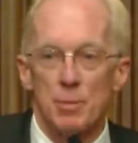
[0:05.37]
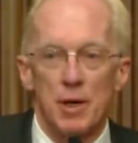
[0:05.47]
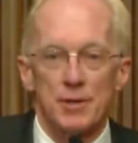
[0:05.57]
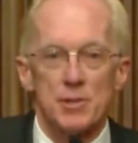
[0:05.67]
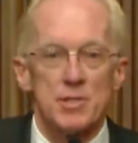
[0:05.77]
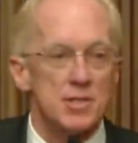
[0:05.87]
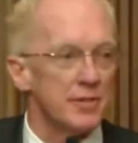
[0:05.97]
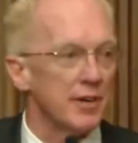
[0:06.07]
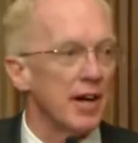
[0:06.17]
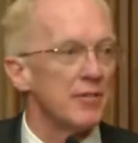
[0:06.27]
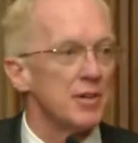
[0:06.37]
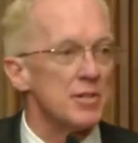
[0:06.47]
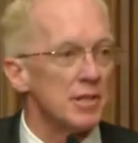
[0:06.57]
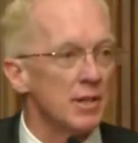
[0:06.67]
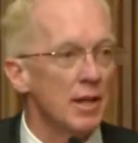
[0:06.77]
responders and
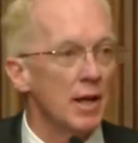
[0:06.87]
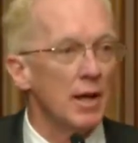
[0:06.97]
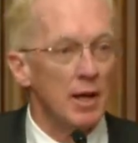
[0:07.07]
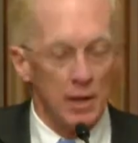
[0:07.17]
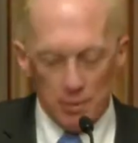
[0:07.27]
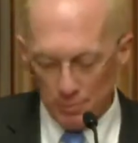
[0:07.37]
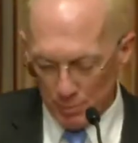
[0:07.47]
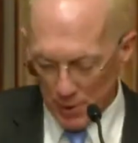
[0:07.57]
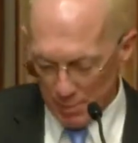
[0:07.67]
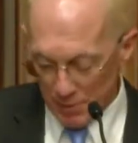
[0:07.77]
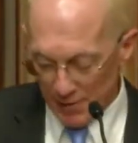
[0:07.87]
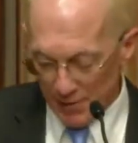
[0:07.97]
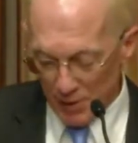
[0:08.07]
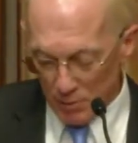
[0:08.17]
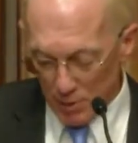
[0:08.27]
survivors and um, my,
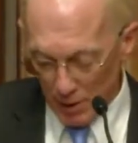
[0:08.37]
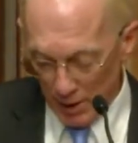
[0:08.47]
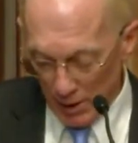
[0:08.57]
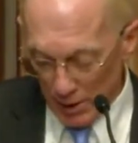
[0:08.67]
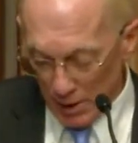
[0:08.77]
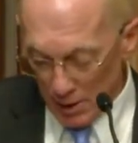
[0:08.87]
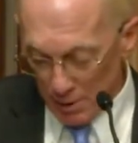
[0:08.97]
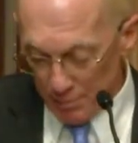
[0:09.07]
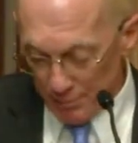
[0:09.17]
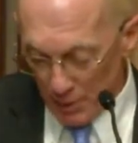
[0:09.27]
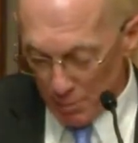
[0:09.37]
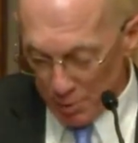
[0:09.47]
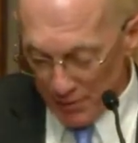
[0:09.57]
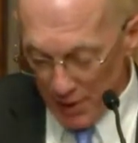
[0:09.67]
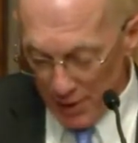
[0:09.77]
my, fellow um,
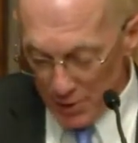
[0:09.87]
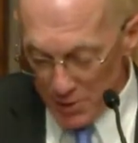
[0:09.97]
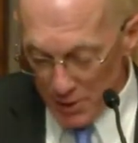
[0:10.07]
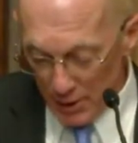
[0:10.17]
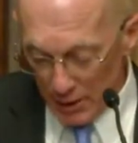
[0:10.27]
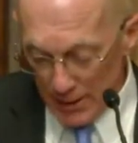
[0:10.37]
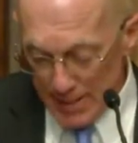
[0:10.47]
providers.